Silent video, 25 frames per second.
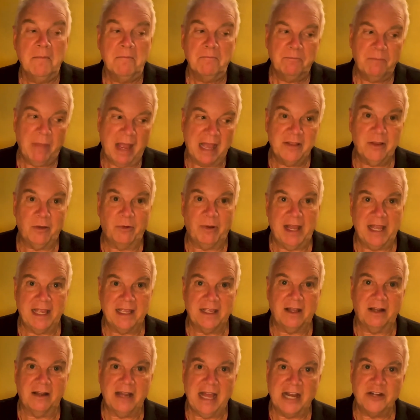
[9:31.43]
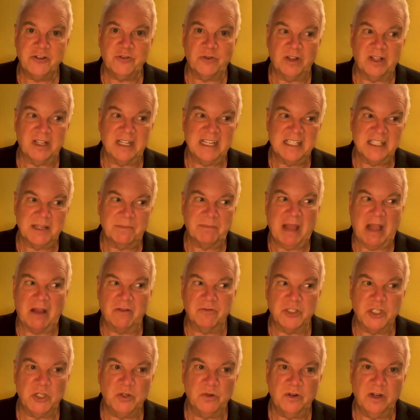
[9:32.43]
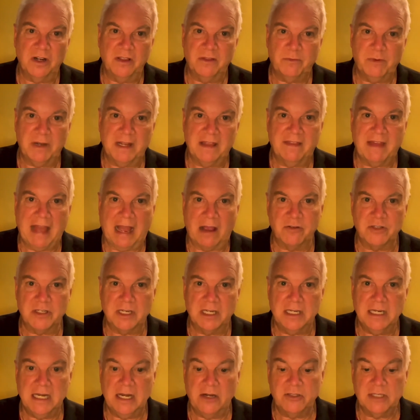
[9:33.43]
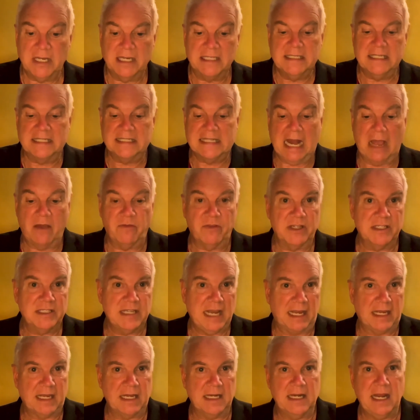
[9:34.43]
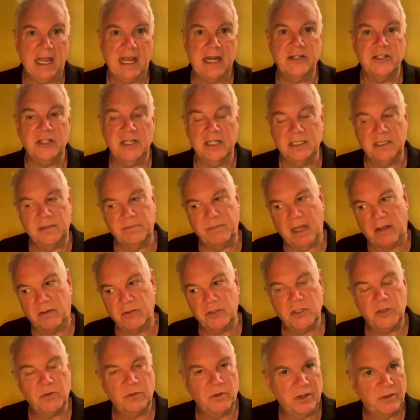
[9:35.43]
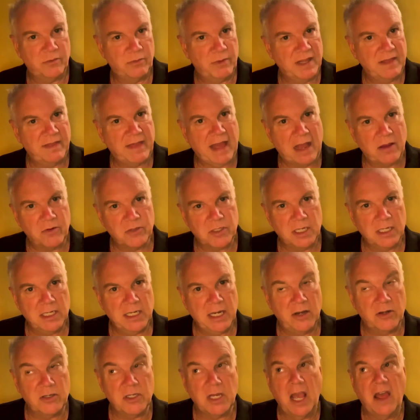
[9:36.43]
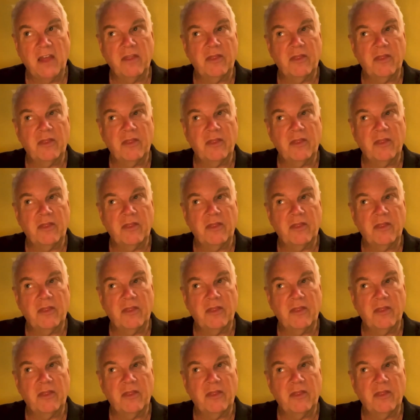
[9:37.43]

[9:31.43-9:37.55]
By the way, Galadriel is about 2,000 to 3,000 years. This is now the second age. She's about 2,000 or 3,000 years.